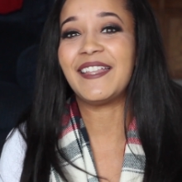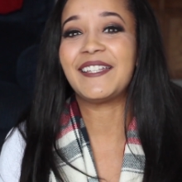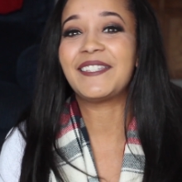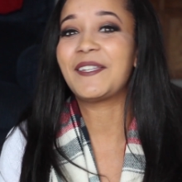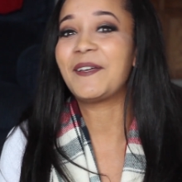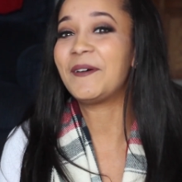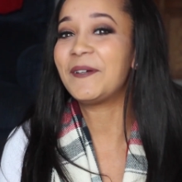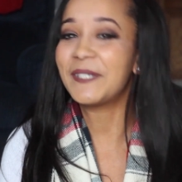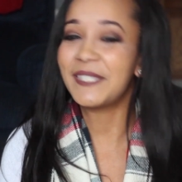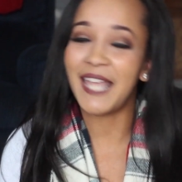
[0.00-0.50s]
this
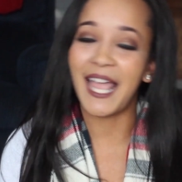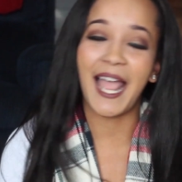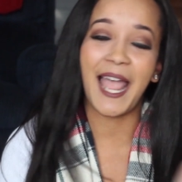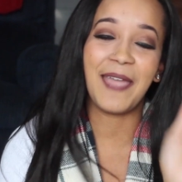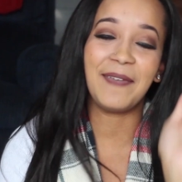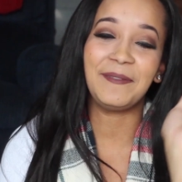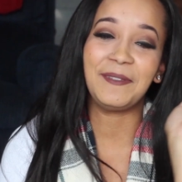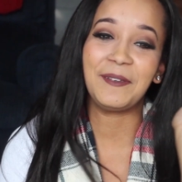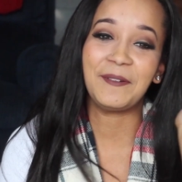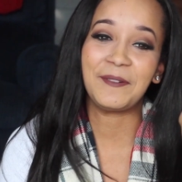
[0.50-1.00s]
whole
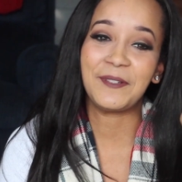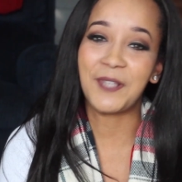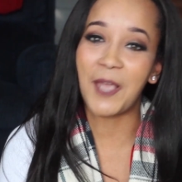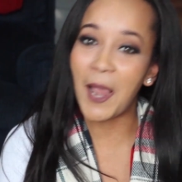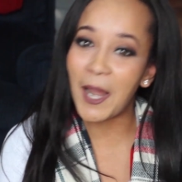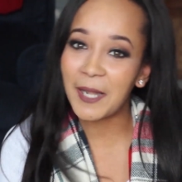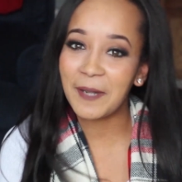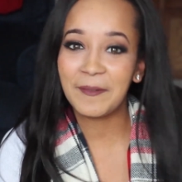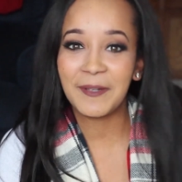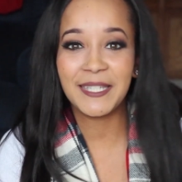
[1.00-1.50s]
time you were
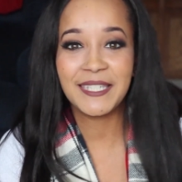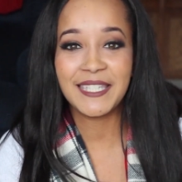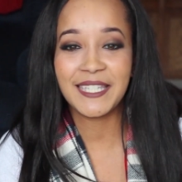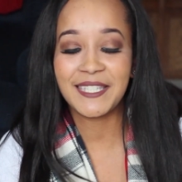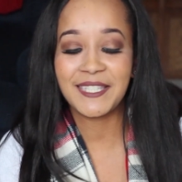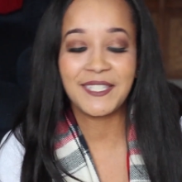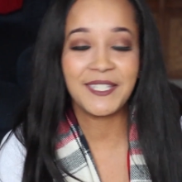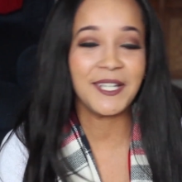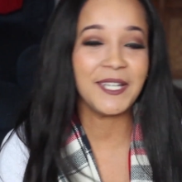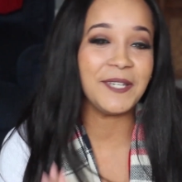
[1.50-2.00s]
talking to my
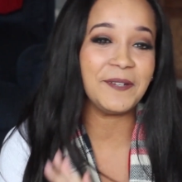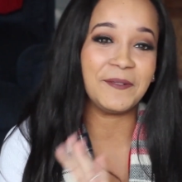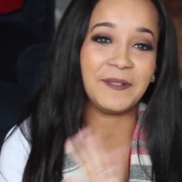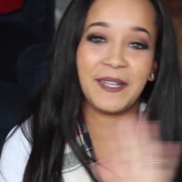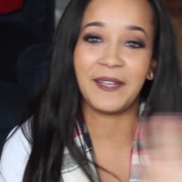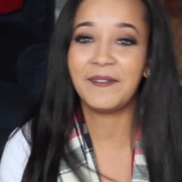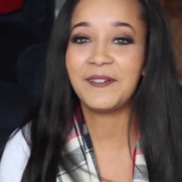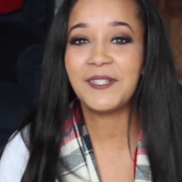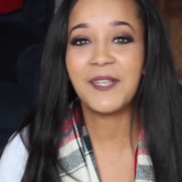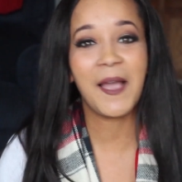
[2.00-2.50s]
sister, you were
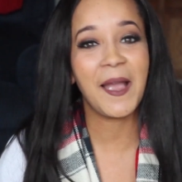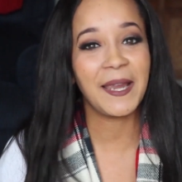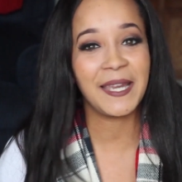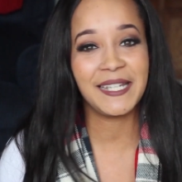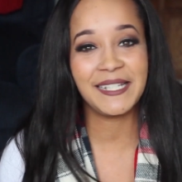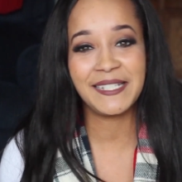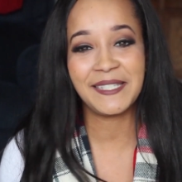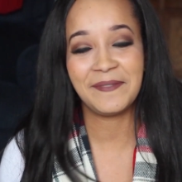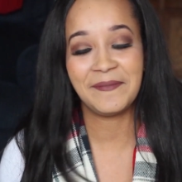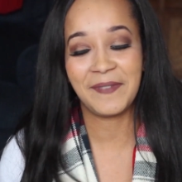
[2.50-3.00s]
never
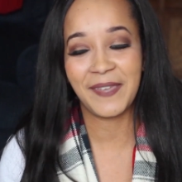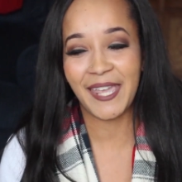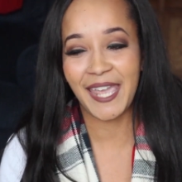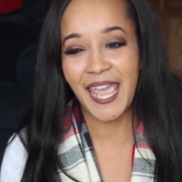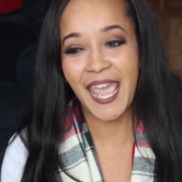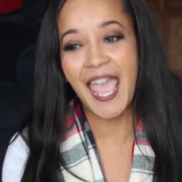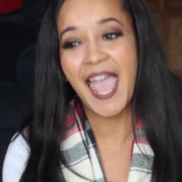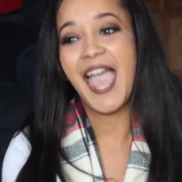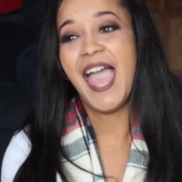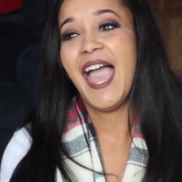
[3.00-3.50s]
talking to
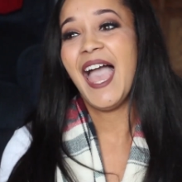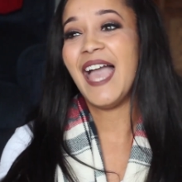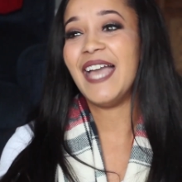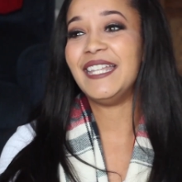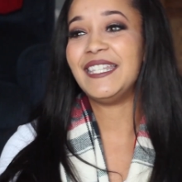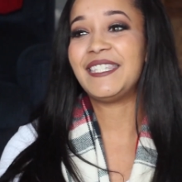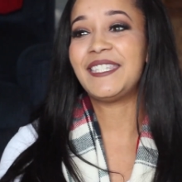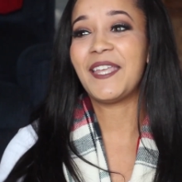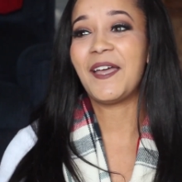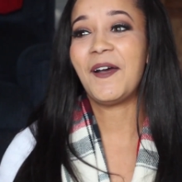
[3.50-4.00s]
me.
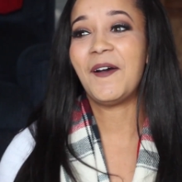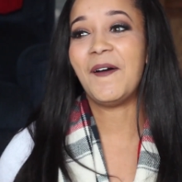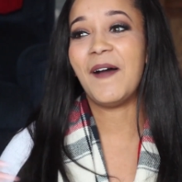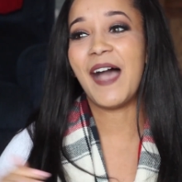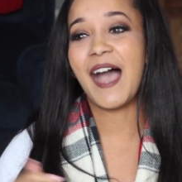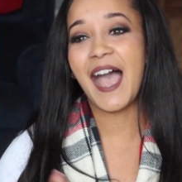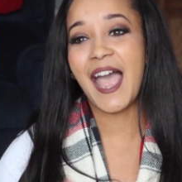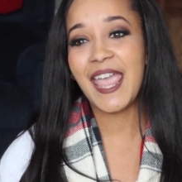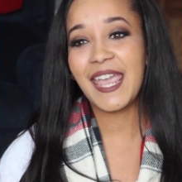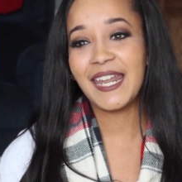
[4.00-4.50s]
And so
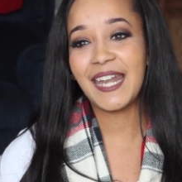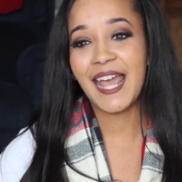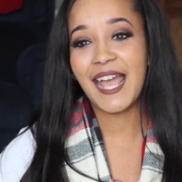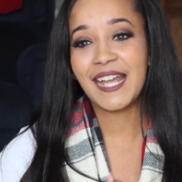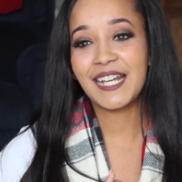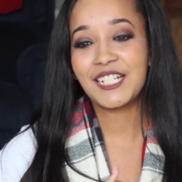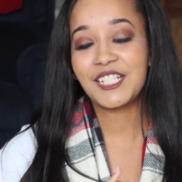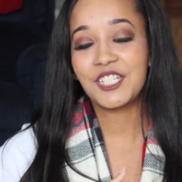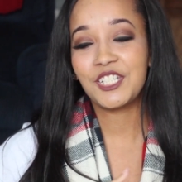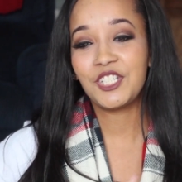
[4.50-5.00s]
I had
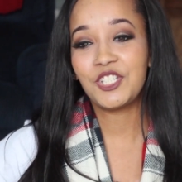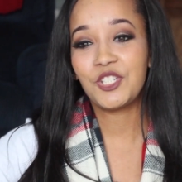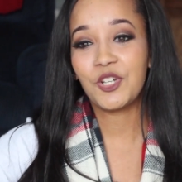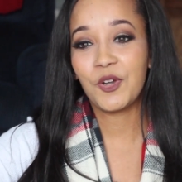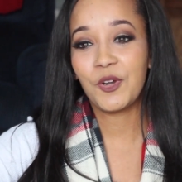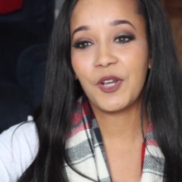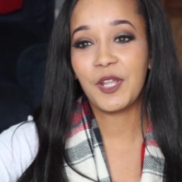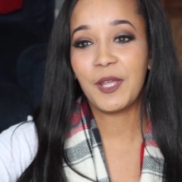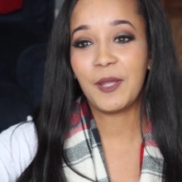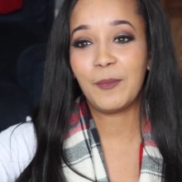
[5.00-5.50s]
actually
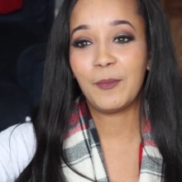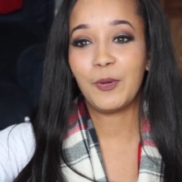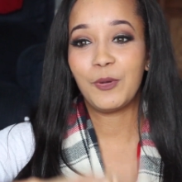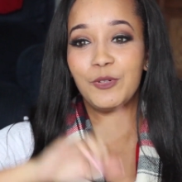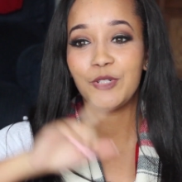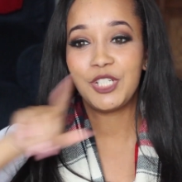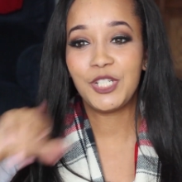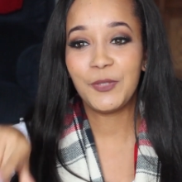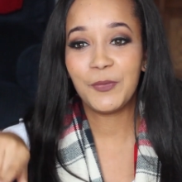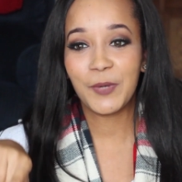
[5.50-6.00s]
showed him
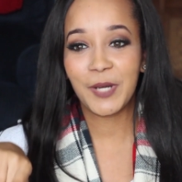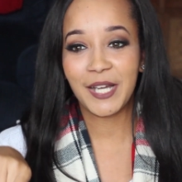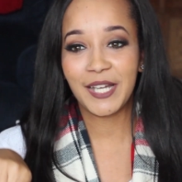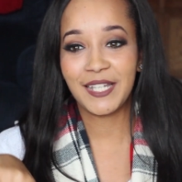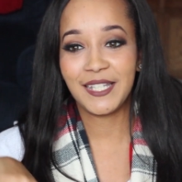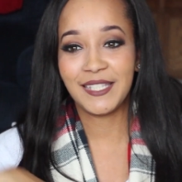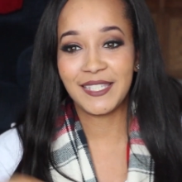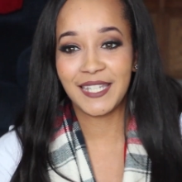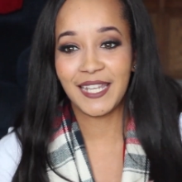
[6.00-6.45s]
who she was,